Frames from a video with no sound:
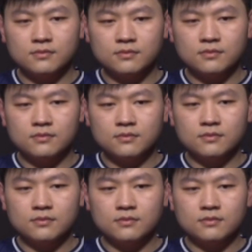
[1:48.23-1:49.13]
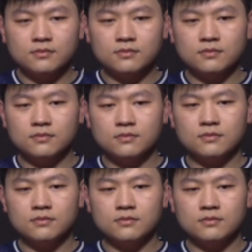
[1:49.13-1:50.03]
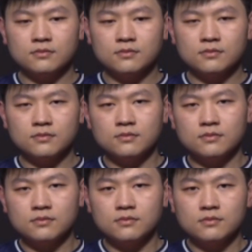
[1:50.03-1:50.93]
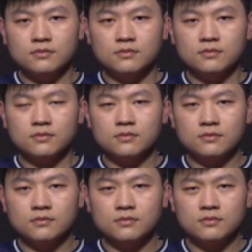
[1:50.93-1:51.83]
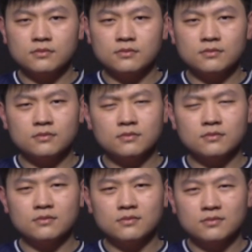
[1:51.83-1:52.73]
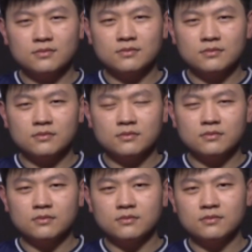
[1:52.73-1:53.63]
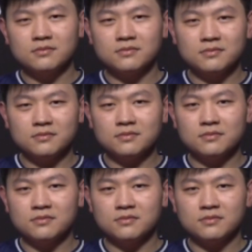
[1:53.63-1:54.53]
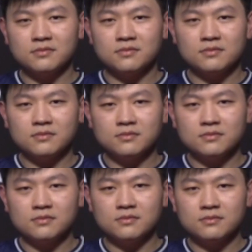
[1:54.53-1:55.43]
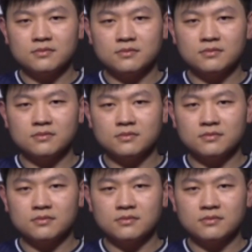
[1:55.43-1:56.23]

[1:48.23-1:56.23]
(silent)